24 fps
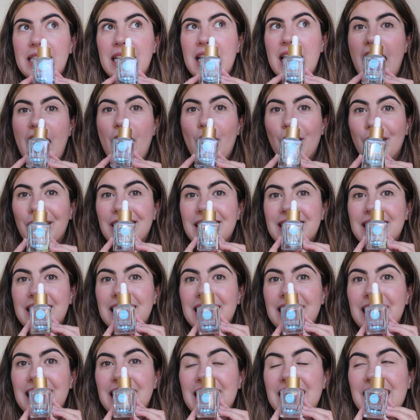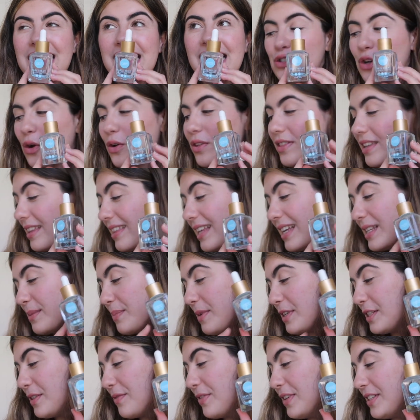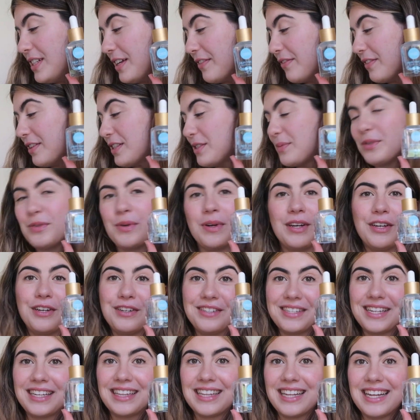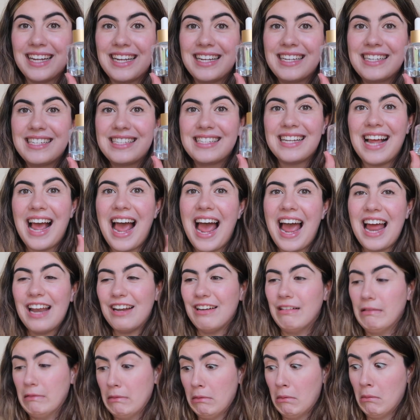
I honestly don't think there's much of a difference between using this and,